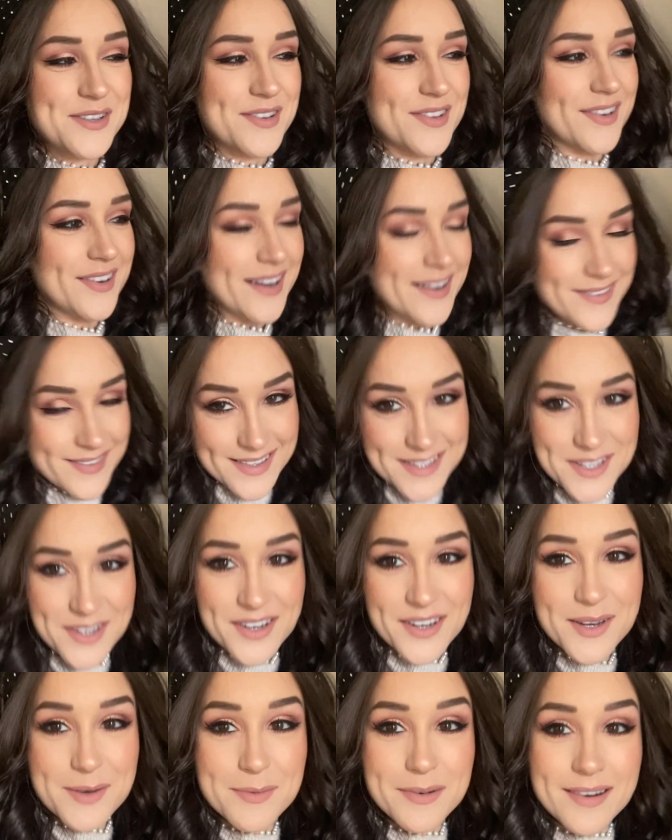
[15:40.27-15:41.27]
thought I would show
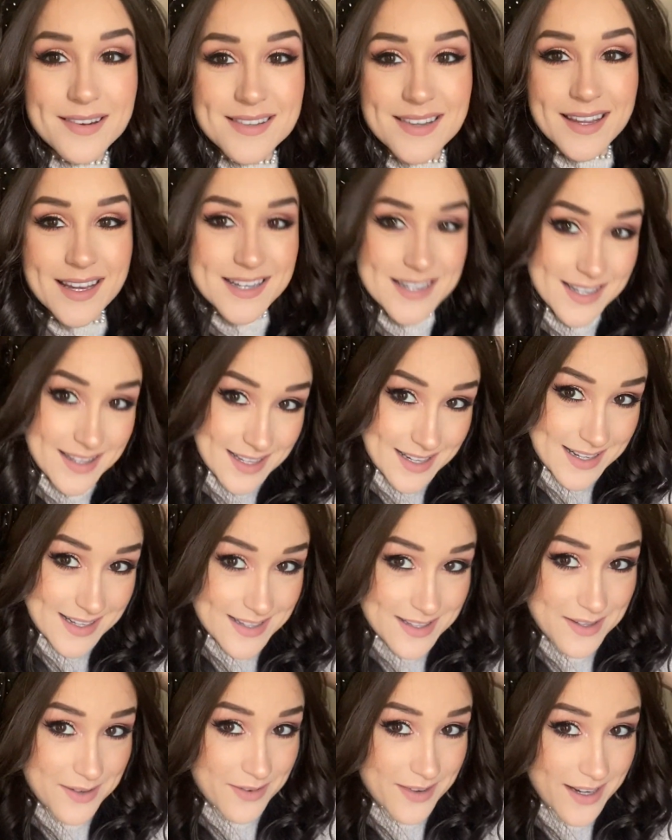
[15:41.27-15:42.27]
you because I actually think this
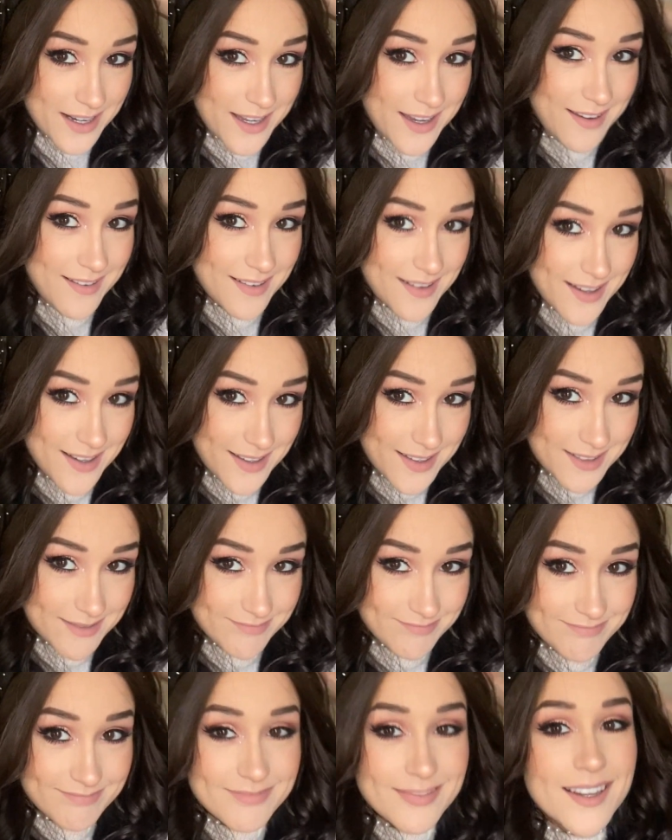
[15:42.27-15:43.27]
is quite a cute look.
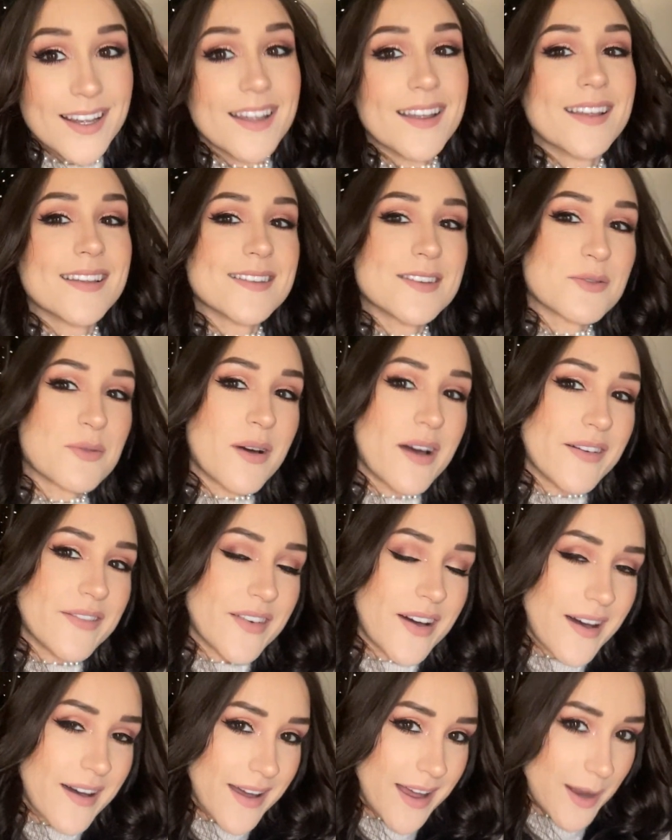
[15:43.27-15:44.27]
This is quite a
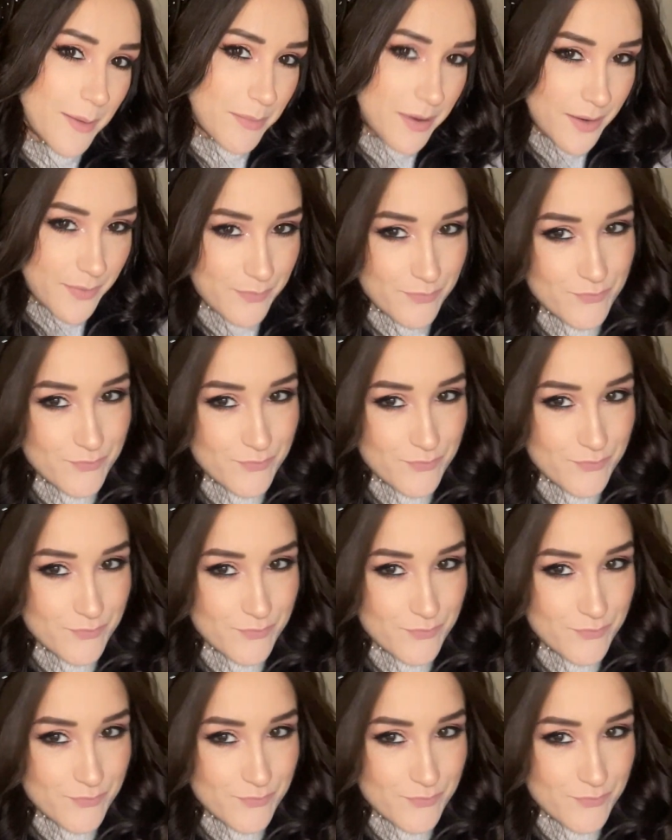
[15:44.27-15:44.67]
vibe.